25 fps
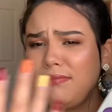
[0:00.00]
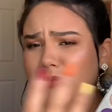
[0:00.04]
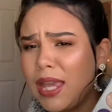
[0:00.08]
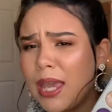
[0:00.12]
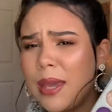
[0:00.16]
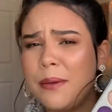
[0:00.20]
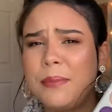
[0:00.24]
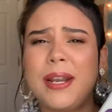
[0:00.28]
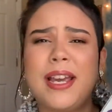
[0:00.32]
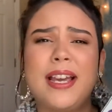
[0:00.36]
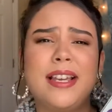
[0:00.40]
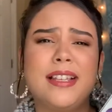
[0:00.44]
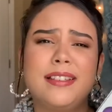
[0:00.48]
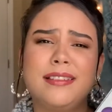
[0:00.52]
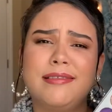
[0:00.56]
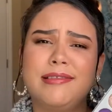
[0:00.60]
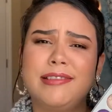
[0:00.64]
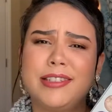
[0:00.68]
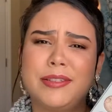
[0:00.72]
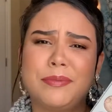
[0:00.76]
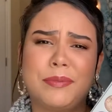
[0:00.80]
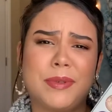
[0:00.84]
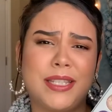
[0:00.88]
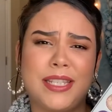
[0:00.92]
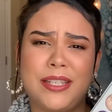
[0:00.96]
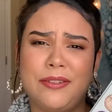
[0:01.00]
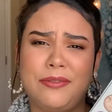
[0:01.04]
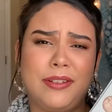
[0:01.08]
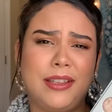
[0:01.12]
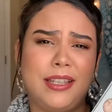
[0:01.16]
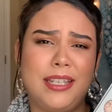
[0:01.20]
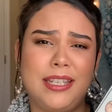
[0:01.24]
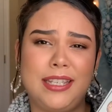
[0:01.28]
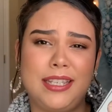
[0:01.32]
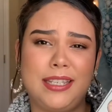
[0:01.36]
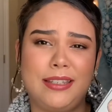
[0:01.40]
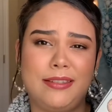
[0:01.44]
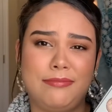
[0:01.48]
I'm not
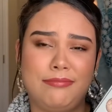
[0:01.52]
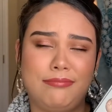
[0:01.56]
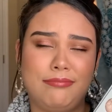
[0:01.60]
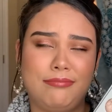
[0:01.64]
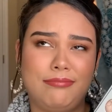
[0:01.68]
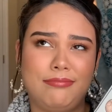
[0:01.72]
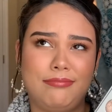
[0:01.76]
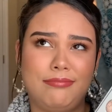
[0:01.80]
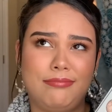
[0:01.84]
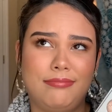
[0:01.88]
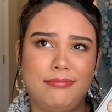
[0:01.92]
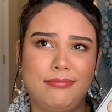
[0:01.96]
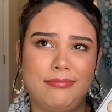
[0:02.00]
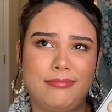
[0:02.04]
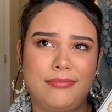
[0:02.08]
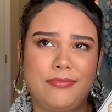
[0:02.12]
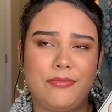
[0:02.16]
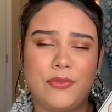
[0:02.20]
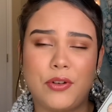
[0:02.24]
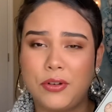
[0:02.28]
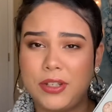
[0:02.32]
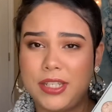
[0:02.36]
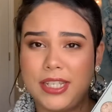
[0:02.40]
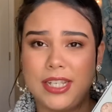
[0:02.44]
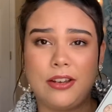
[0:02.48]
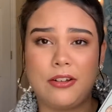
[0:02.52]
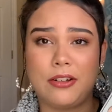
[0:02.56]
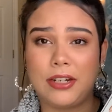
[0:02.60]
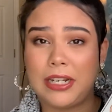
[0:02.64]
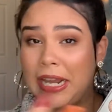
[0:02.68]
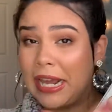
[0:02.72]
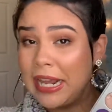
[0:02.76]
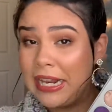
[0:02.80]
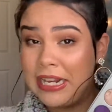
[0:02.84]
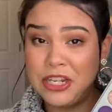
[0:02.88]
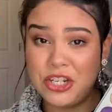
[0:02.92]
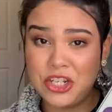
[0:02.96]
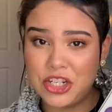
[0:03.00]
specifically focusing on
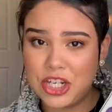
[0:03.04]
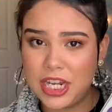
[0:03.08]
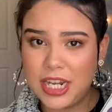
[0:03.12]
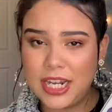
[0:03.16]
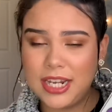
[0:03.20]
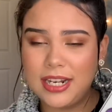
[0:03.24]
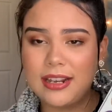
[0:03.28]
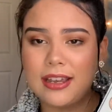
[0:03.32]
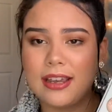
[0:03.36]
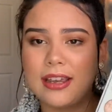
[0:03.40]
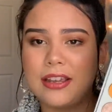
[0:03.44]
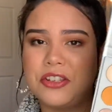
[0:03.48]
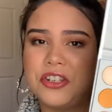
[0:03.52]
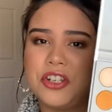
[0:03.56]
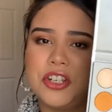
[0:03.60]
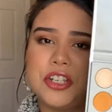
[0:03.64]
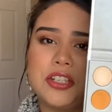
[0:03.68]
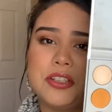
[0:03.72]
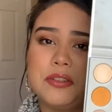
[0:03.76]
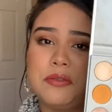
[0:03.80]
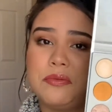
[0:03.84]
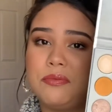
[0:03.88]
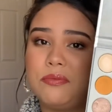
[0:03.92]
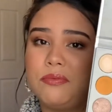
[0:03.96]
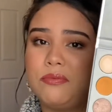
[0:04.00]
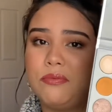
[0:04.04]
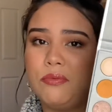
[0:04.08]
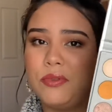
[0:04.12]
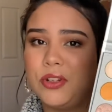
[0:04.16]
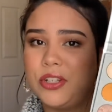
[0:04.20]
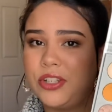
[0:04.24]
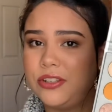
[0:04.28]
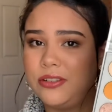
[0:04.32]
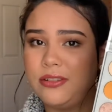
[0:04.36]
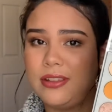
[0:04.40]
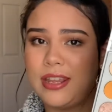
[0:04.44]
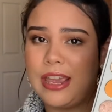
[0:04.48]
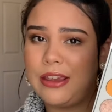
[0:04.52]
any shade, just
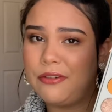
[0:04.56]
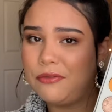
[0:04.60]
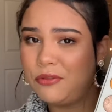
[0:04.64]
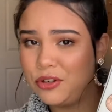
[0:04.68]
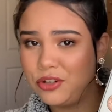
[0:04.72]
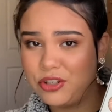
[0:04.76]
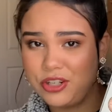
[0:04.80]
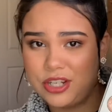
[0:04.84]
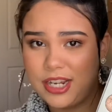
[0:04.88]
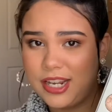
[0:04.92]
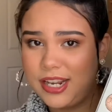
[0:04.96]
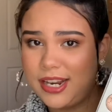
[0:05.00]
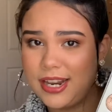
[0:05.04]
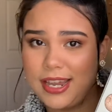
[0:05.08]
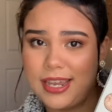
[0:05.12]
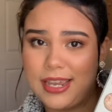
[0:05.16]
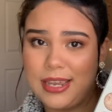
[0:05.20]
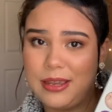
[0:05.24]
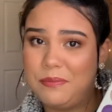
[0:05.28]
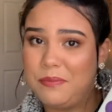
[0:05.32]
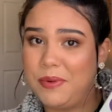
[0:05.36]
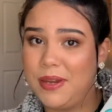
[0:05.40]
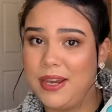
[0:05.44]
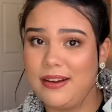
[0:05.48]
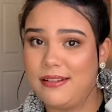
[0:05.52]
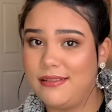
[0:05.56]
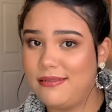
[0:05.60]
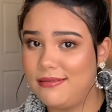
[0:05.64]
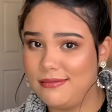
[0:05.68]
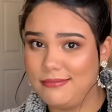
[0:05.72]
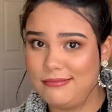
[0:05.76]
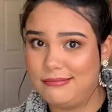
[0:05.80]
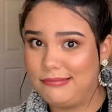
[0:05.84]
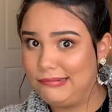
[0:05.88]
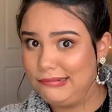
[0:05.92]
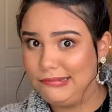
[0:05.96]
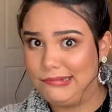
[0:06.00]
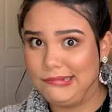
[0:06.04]
whatever shade I hit pan
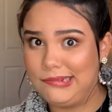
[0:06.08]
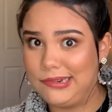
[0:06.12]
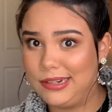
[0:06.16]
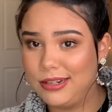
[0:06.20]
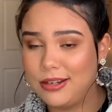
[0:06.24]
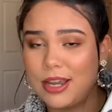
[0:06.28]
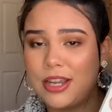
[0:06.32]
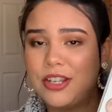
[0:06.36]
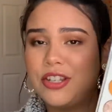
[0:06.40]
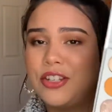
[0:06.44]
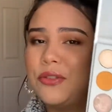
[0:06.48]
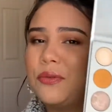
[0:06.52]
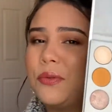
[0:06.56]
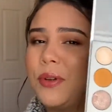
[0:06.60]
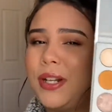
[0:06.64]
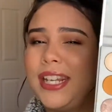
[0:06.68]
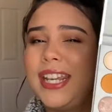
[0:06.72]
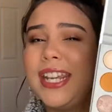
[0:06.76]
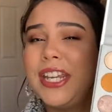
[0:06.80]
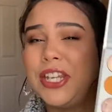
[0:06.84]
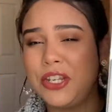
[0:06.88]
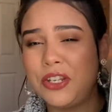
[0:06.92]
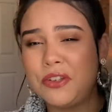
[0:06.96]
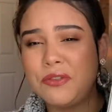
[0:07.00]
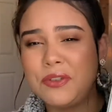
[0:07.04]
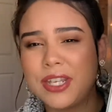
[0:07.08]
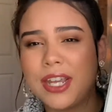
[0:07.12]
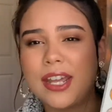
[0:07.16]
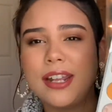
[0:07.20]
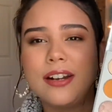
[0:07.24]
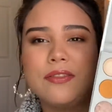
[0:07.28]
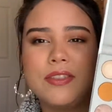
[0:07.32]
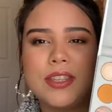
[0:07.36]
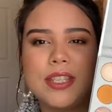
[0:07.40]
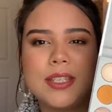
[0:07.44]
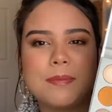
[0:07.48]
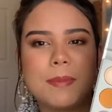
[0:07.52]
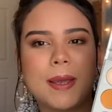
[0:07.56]
on. You know, I just want to get use out of
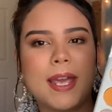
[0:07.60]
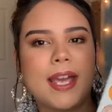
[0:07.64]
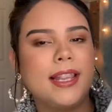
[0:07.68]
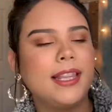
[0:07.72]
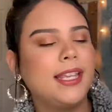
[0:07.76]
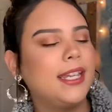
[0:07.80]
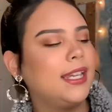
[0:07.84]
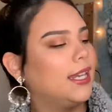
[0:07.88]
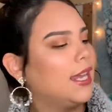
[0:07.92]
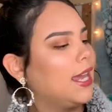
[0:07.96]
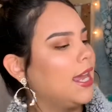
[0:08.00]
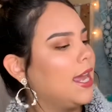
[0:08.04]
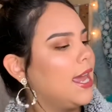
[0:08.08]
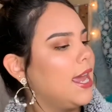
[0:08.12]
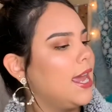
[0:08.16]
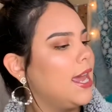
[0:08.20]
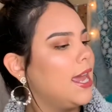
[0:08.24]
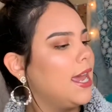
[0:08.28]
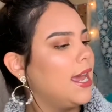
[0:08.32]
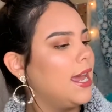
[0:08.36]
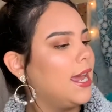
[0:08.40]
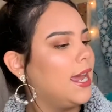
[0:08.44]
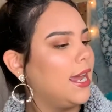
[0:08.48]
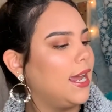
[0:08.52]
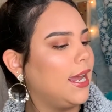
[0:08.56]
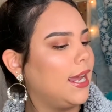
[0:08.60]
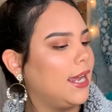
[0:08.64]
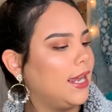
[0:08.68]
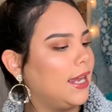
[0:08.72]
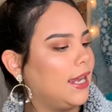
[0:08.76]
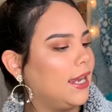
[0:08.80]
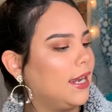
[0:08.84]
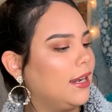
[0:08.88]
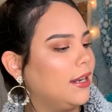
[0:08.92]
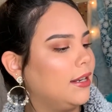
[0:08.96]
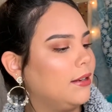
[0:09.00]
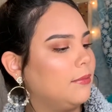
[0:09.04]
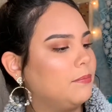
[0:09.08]
this palette.
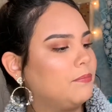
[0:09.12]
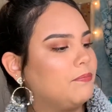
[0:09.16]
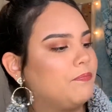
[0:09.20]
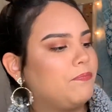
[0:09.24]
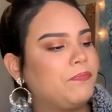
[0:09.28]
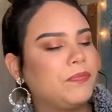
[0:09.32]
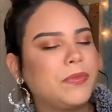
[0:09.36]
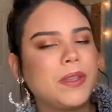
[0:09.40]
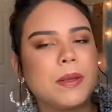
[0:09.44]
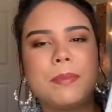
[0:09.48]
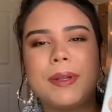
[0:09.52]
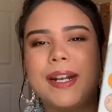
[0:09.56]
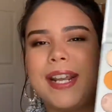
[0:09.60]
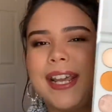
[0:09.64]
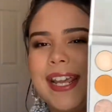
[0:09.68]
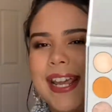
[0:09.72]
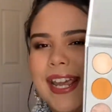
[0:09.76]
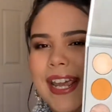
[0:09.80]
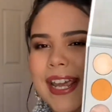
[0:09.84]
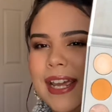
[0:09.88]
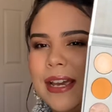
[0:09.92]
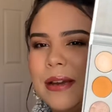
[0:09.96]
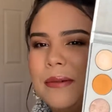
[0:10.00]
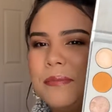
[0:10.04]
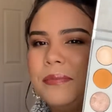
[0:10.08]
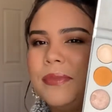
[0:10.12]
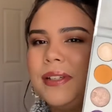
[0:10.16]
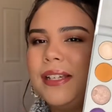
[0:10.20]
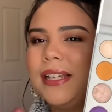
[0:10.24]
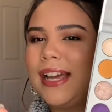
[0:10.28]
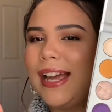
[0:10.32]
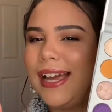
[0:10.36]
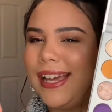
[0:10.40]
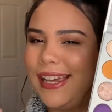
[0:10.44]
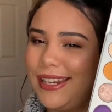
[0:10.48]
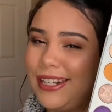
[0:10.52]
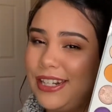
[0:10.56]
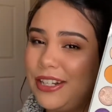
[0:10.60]
But I am
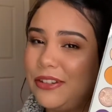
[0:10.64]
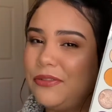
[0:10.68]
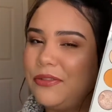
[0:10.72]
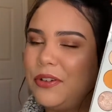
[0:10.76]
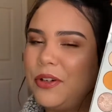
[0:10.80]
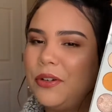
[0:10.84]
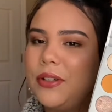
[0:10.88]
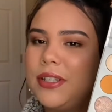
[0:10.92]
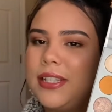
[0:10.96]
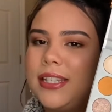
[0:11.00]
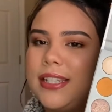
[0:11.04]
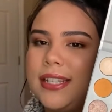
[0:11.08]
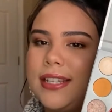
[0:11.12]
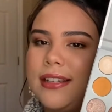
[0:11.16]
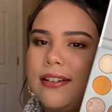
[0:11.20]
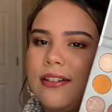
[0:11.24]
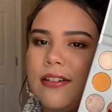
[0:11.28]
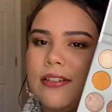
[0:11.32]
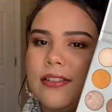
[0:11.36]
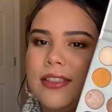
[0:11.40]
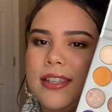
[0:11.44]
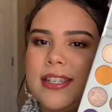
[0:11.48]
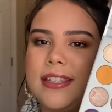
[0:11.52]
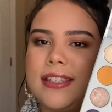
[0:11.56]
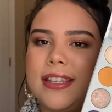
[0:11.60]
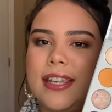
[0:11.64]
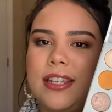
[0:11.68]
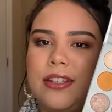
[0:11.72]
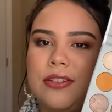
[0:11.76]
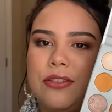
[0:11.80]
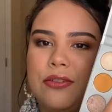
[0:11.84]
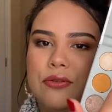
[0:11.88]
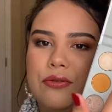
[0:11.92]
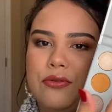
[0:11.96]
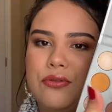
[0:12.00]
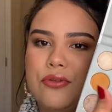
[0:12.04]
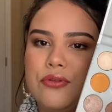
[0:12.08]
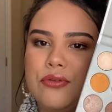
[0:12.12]
kind of focusing on these like
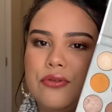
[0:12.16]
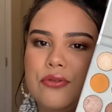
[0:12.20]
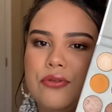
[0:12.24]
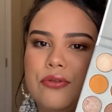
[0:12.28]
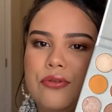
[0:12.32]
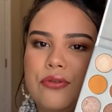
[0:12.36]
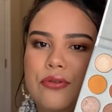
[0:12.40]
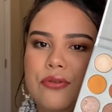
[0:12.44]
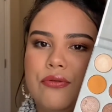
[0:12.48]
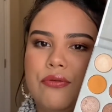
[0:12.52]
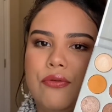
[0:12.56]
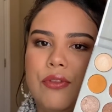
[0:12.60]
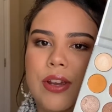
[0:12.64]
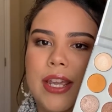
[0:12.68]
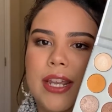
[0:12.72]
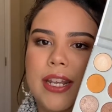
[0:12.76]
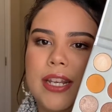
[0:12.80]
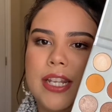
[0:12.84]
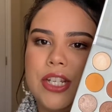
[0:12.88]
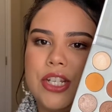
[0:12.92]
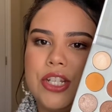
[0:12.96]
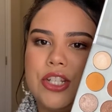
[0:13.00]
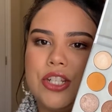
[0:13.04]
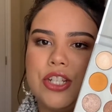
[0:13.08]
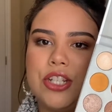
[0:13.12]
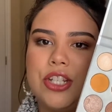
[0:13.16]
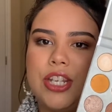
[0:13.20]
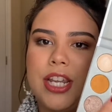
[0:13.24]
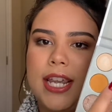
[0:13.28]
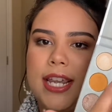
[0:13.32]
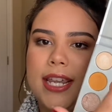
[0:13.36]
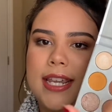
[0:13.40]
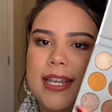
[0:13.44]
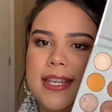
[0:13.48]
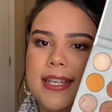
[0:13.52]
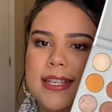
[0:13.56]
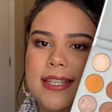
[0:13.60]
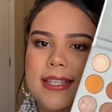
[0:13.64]
neutral reddish
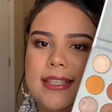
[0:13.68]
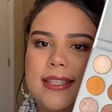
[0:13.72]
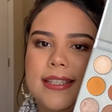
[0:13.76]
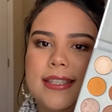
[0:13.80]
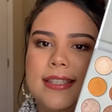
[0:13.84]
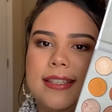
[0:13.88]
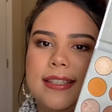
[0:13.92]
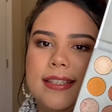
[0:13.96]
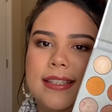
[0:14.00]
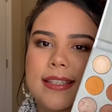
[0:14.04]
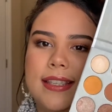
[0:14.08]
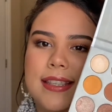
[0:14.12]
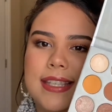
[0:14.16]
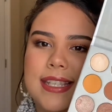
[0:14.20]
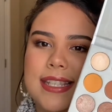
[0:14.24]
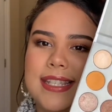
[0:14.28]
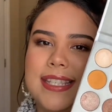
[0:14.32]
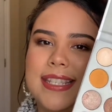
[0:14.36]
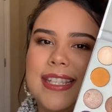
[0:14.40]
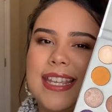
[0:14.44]
shades in this